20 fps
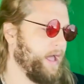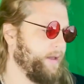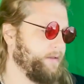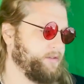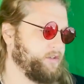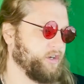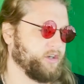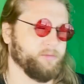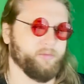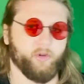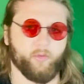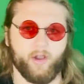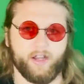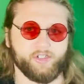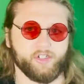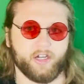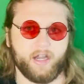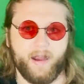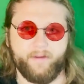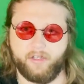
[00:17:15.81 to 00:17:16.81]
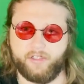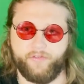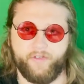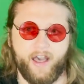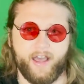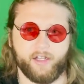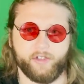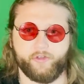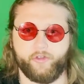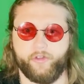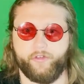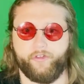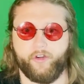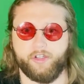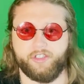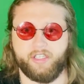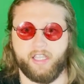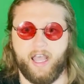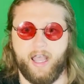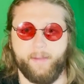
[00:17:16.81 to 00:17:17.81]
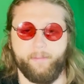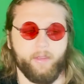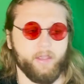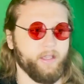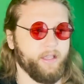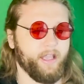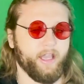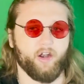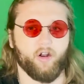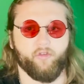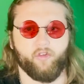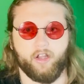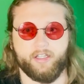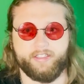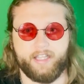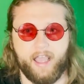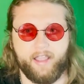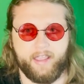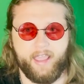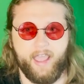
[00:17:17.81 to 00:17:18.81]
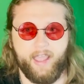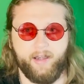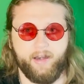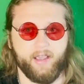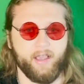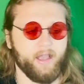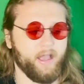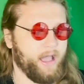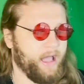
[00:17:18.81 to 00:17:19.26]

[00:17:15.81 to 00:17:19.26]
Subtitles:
Took them to the Western Conference Finals for the first time in over a decade.